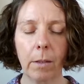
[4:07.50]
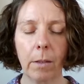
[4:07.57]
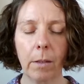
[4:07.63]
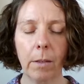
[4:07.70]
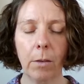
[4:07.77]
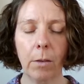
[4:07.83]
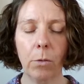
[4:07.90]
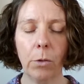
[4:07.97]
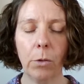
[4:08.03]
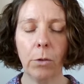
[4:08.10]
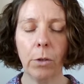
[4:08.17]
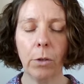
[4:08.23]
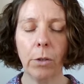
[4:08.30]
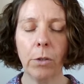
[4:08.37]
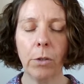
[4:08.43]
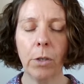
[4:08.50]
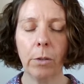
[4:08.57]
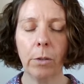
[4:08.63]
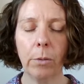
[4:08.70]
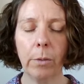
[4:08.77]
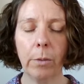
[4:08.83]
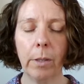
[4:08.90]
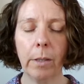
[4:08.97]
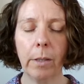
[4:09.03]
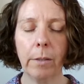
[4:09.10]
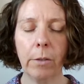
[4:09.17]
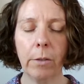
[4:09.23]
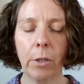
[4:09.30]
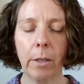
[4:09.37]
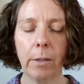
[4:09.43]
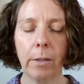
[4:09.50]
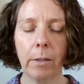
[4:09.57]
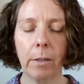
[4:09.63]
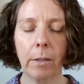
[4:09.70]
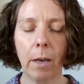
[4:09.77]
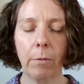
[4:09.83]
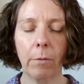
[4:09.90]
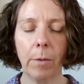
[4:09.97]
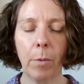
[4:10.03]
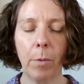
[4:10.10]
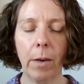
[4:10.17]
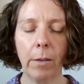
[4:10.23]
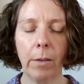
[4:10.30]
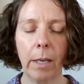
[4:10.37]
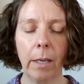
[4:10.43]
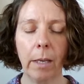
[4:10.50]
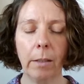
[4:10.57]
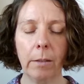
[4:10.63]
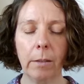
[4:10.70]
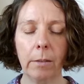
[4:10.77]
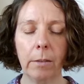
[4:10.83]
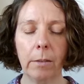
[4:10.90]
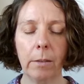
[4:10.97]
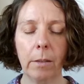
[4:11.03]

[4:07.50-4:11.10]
And then all you're going to do is just every breath in